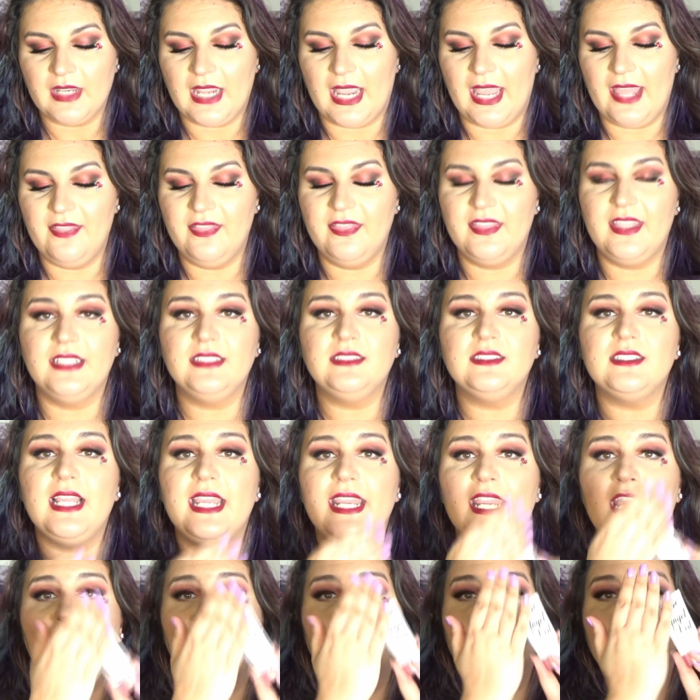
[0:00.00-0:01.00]
And this
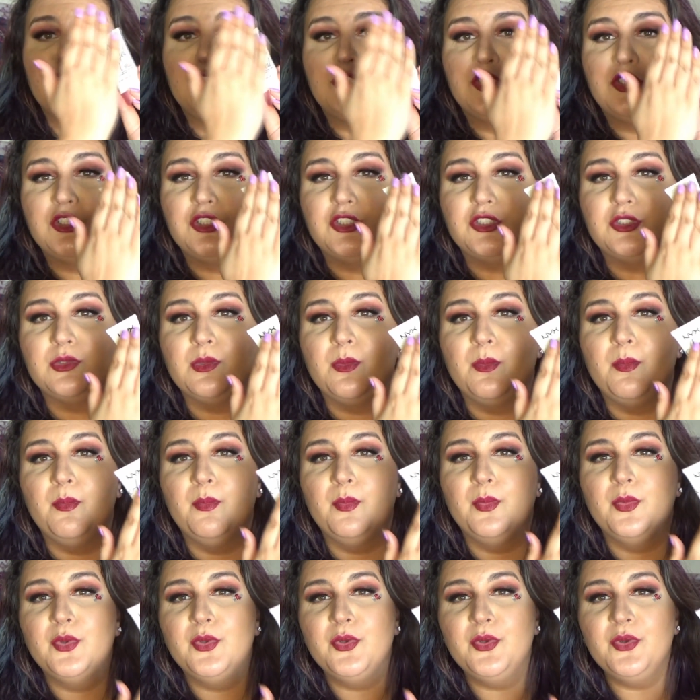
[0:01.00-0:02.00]
like
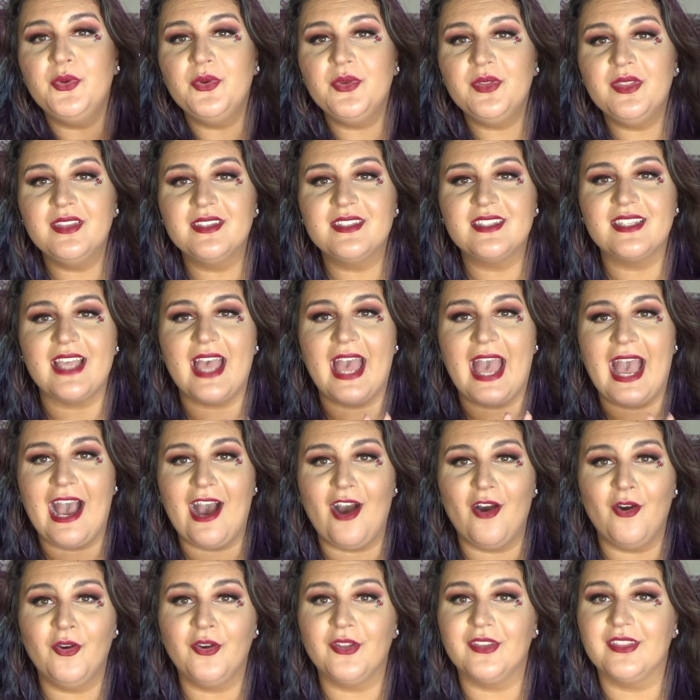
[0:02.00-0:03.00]
smooths
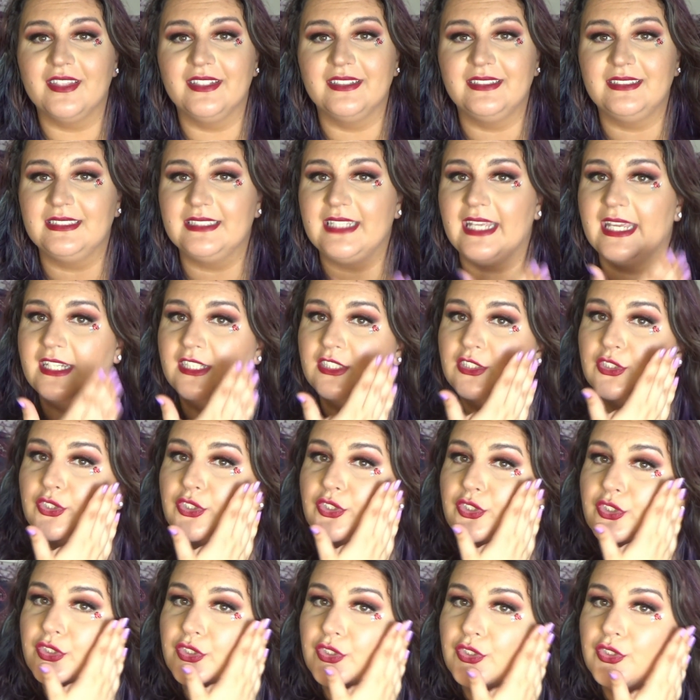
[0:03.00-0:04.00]
out the skin
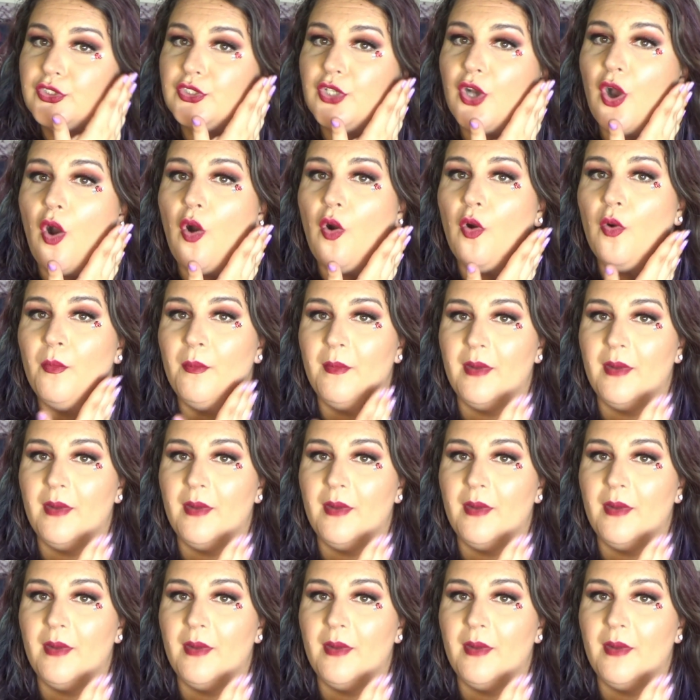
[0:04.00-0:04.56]
so